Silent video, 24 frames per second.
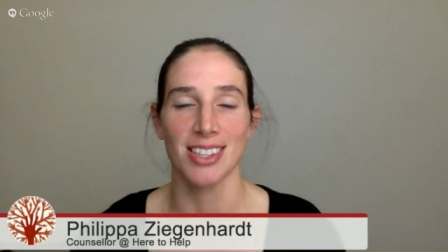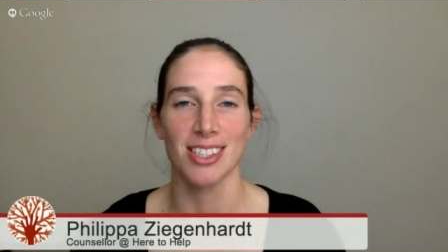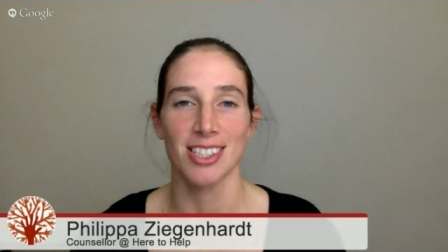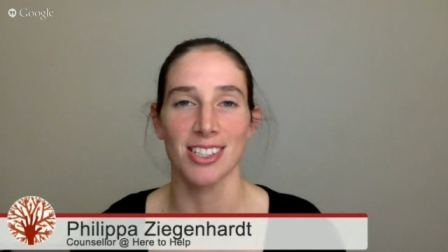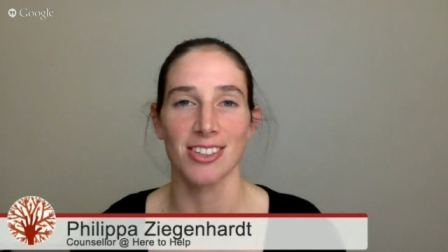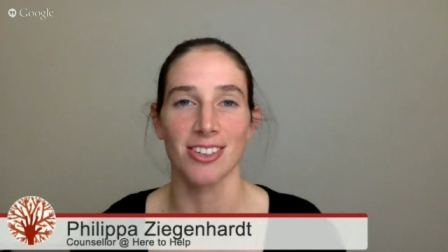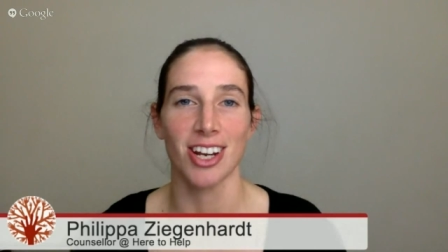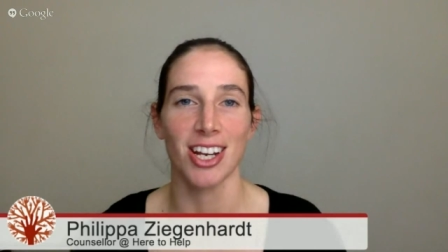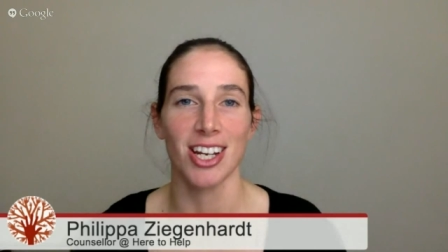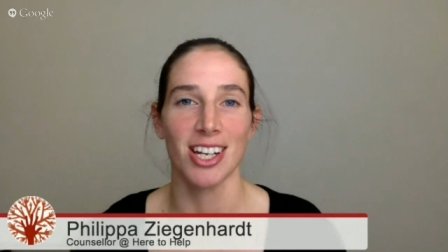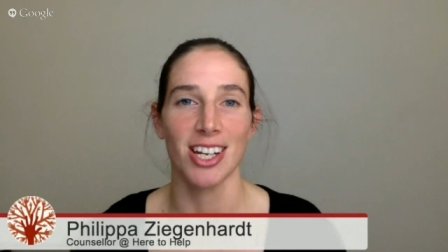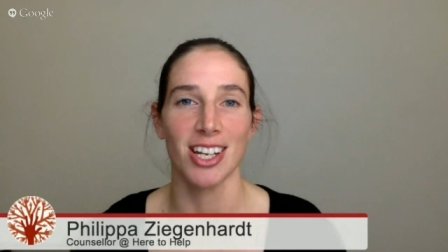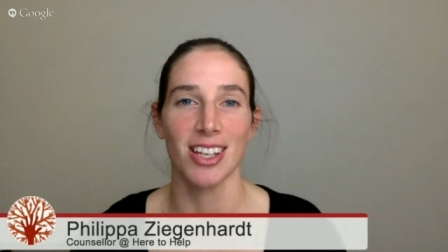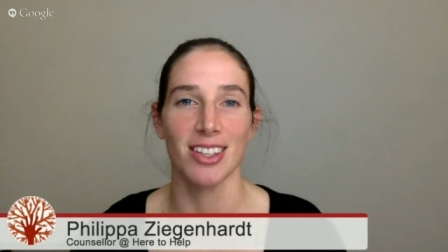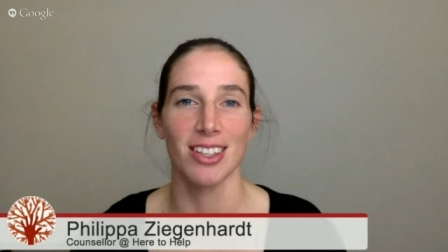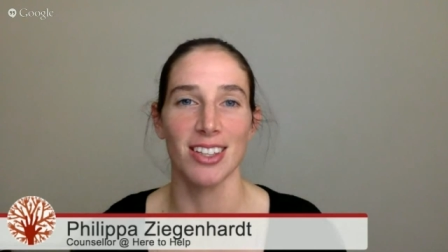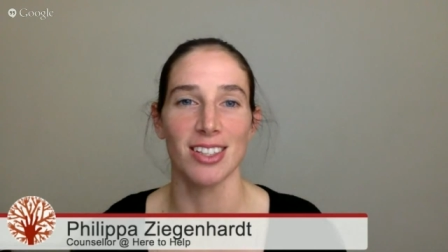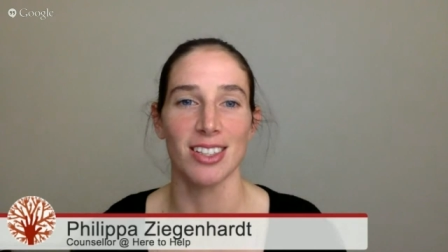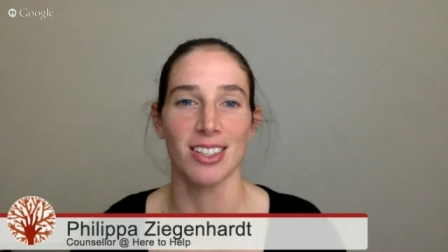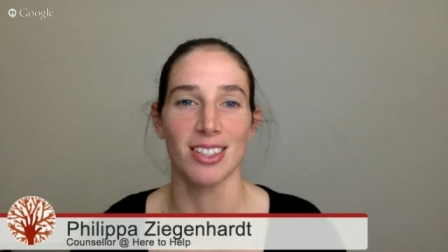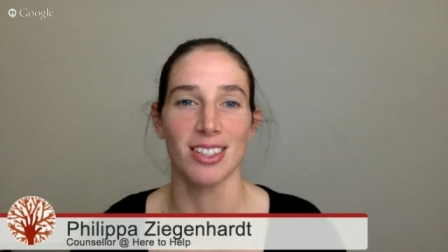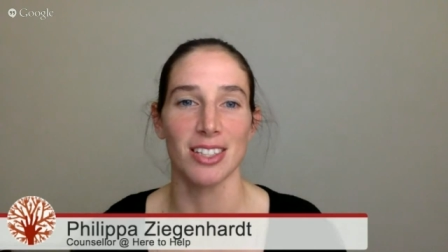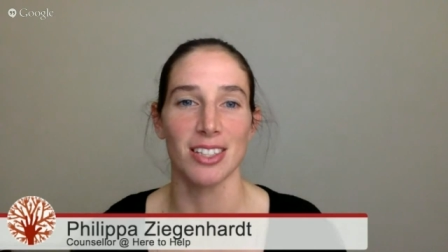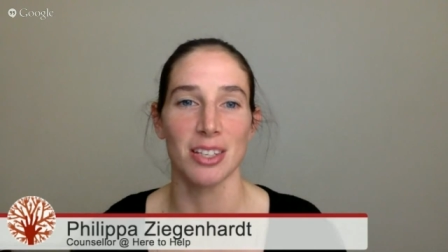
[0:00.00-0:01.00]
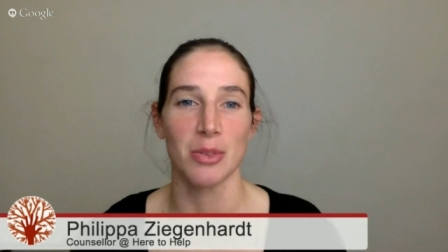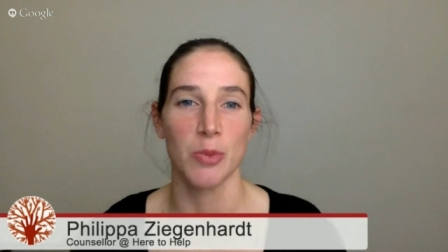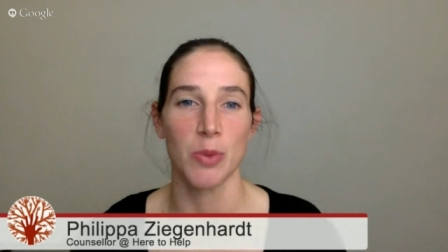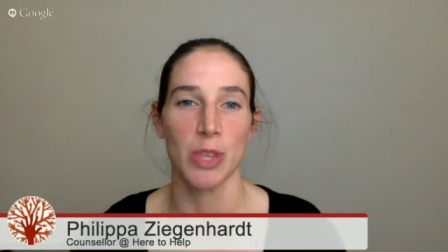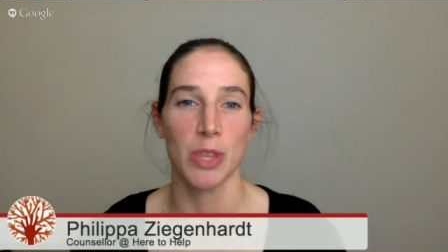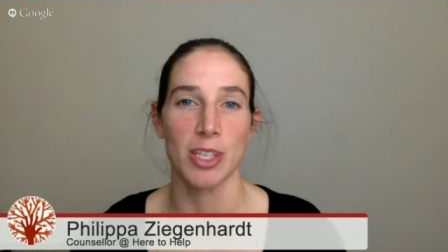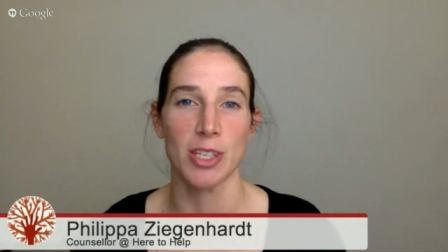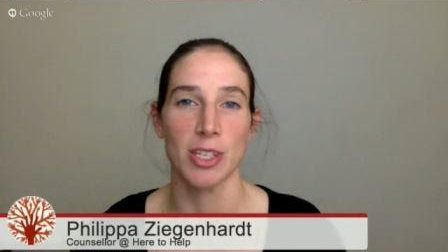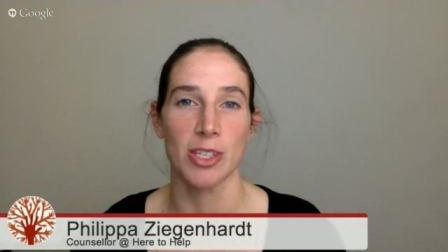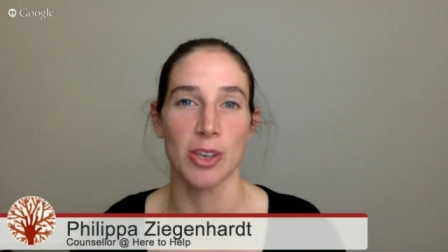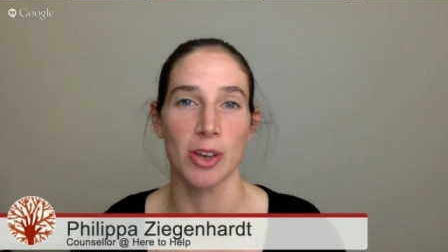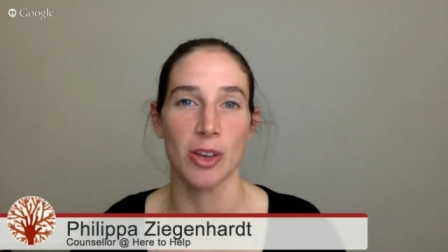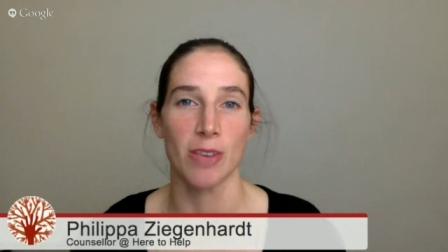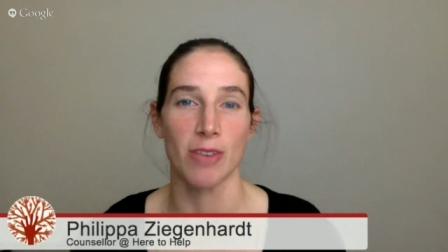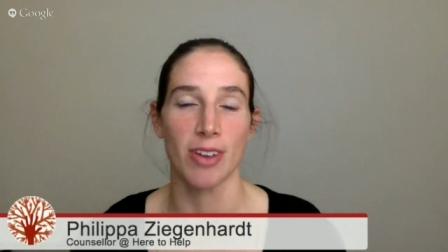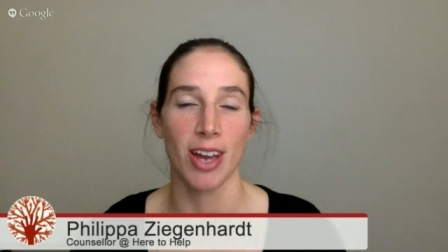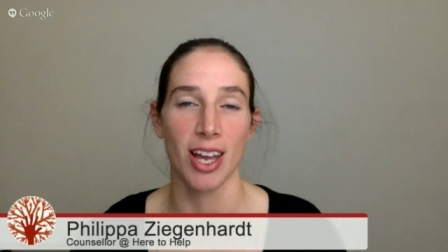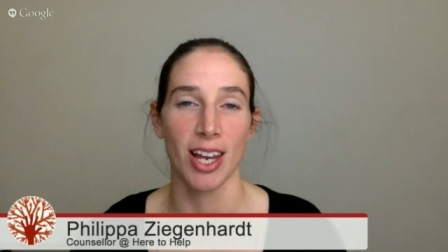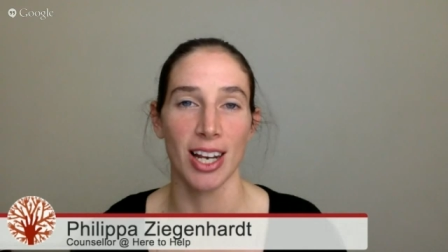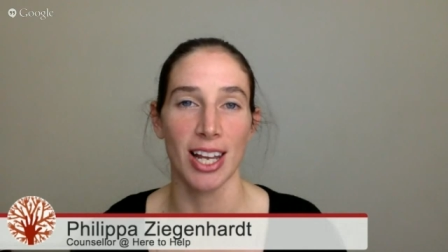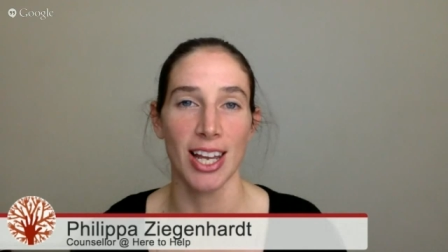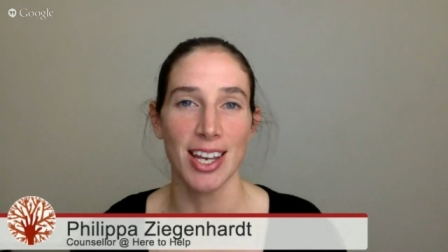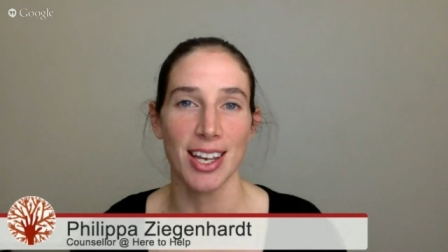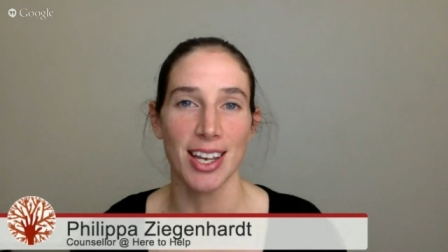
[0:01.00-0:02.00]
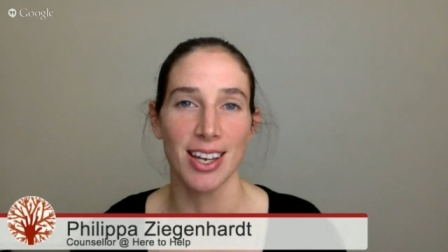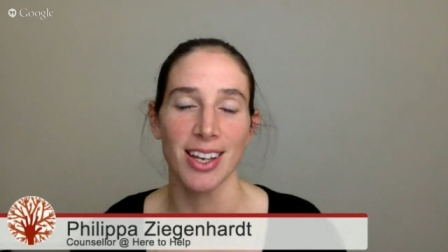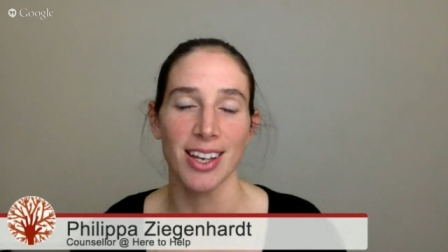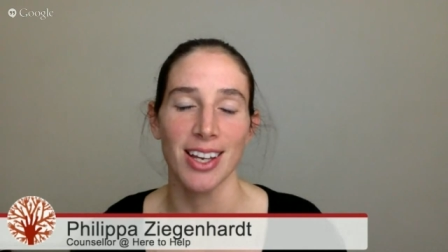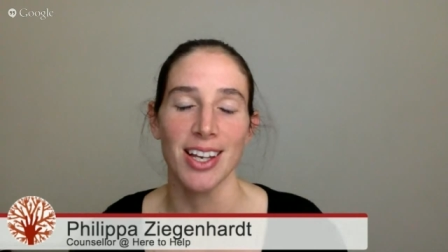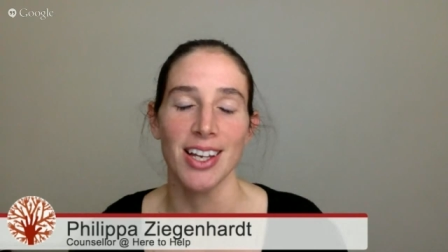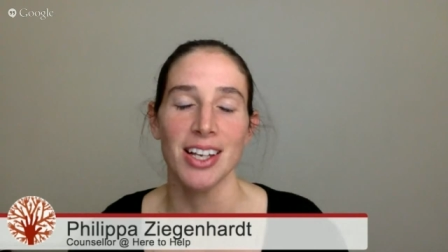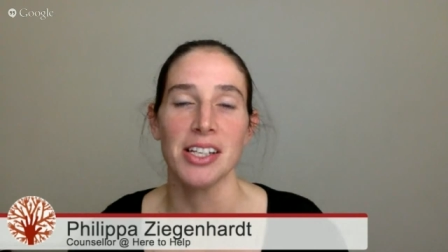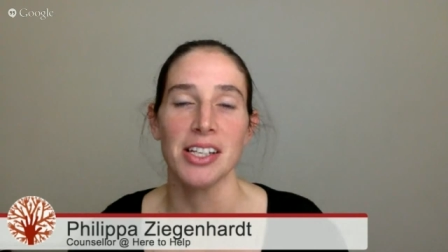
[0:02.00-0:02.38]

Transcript: screen here that's with the survey link.